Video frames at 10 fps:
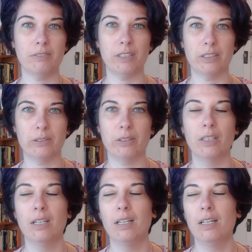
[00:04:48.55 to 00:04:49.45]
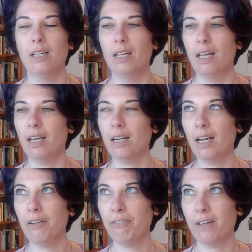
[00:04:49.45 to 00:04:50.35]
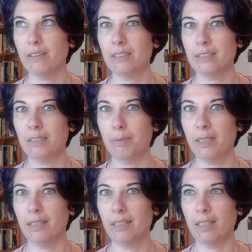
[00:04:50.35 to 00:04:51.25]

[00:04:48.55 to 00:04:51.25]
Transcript: you. And I found this to be